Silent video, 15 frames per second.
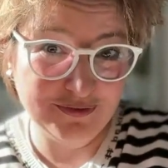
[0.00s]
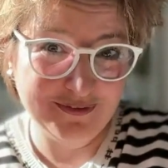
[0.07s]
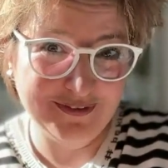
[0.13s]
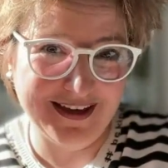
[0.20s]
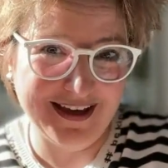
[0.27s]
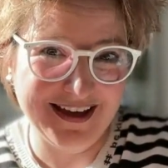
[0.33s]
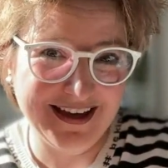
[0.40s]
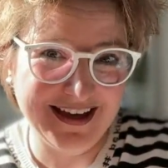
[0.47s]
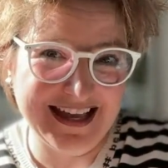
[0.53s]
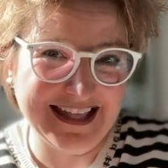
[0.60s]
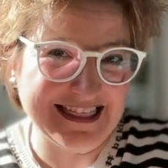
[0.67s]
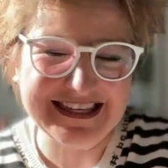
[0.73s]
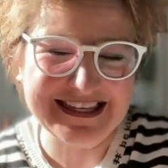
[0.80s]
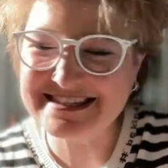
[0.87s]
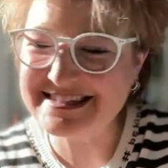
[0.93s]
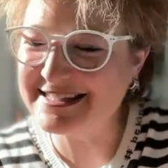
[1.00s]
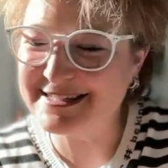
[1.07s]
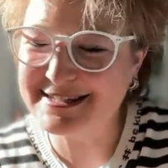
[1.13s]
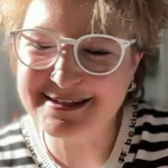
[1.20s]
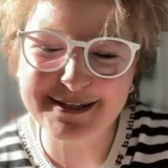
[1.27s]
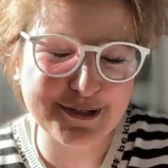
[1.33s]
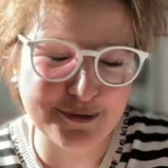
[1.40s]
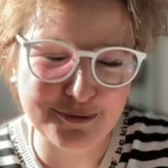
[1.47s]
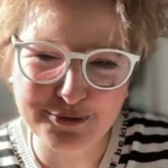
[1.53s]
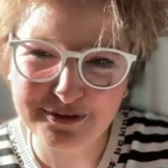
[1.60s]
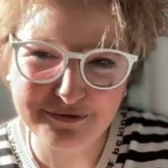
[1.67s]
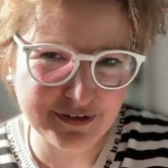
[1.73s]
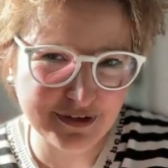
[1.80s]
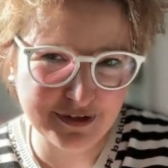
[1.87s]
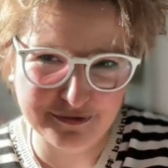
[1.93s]
Yeah, and this is so
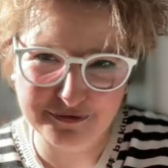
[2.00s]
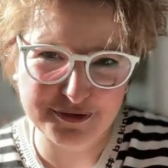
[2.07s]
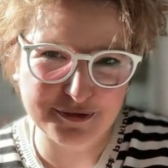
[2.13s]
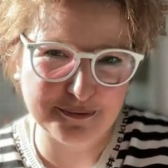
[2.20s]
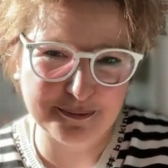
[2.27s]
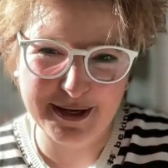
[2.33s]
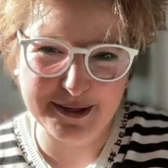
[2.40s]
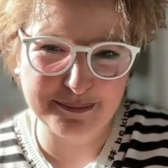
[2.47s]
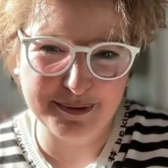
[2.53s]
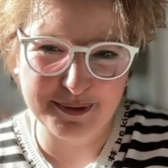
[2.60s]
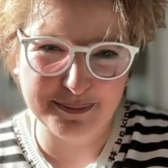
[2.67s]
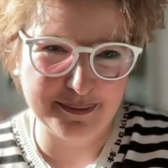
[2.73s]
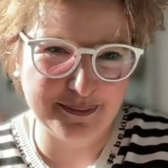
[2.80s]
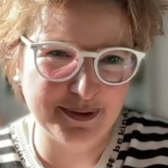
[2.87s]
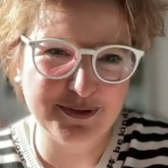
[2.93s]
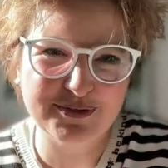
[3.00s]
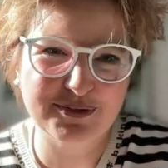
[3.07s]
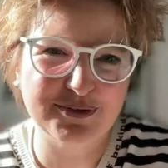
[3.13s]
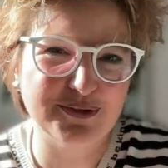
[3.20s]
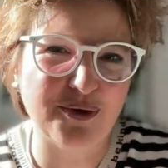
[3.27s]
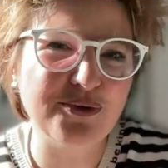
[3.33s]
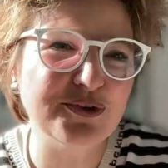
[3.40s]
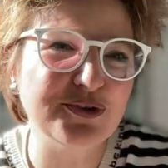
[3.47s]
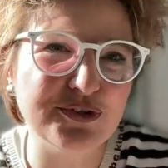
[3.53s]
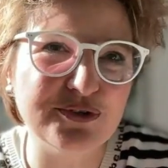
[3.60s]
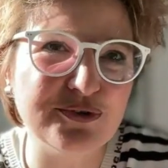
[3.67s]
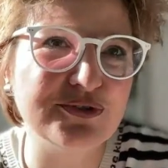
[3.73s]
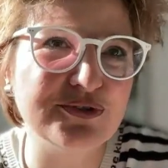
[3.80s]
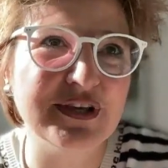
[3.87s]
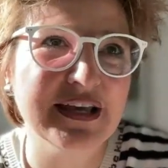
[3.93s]
difficult for so many people because you don't
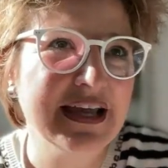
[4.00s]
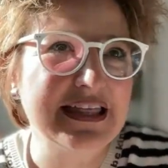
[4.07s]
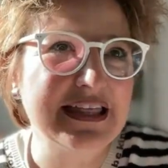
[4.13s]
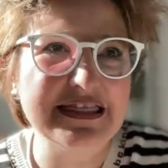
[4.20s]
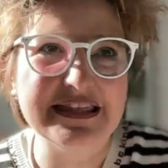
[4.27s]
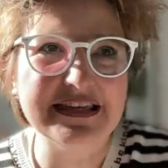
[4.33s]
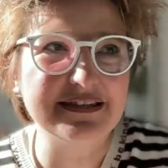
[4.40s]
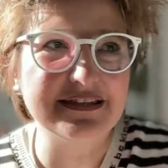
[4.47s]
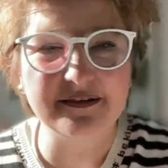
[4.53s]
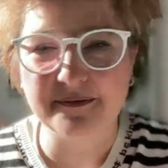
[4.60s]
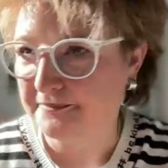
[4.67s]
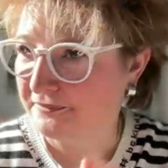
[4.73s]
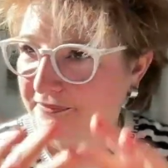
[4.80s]
use these